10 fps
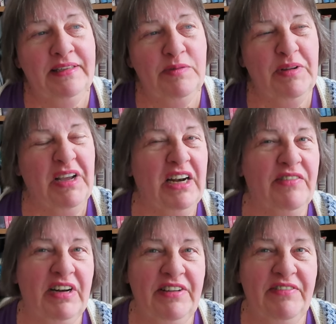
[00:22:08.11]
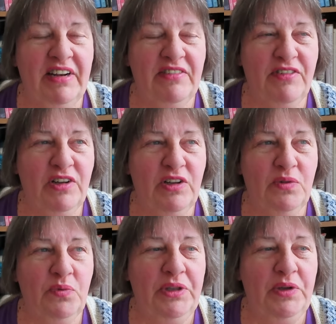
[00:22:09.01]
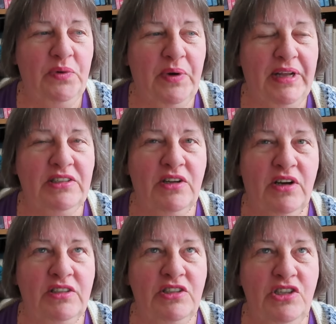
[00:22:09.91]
It's been kind of uneventful. We went on